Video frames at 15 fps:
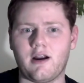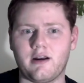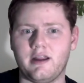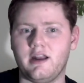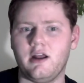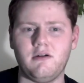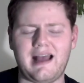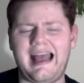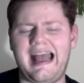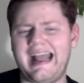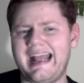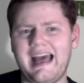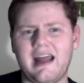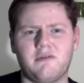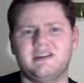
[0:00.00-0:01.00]
and you know, I
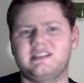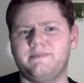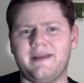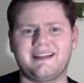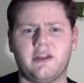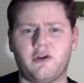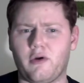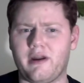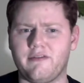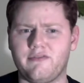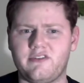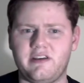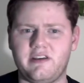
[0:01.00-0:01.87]
gotta respect the grift.